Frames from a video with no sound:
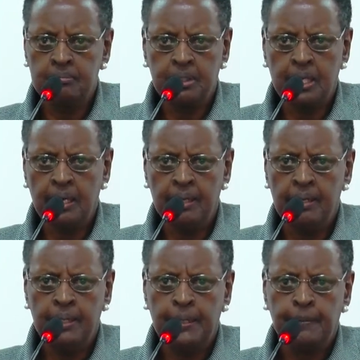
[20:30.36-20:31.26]
care.
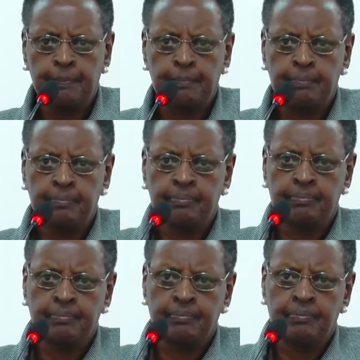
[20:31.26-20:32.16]

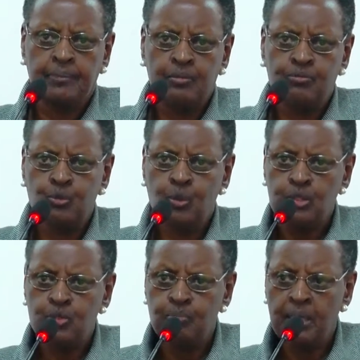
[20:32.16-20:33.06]
If you
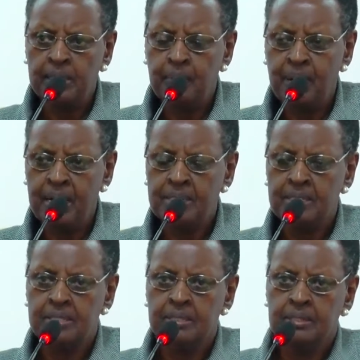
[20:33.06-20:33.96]
want to buy a
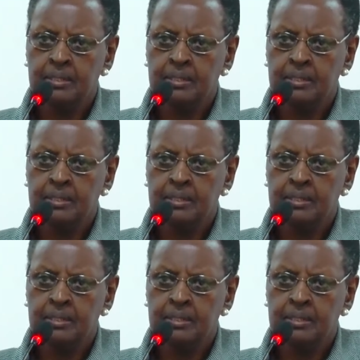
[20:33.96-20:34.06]
bus,